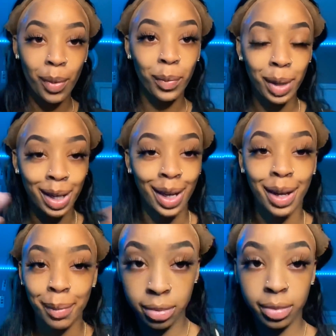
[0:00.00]
What
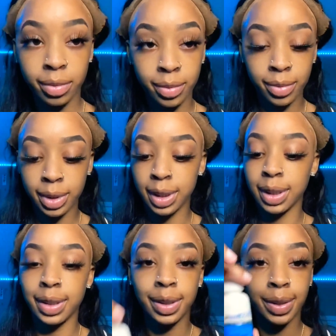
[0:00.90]
cap? Once
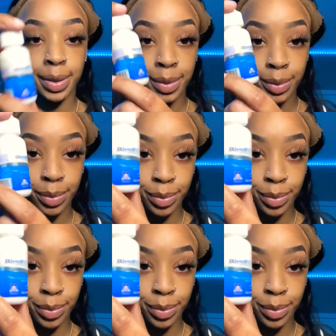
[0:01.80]
again, we are going to be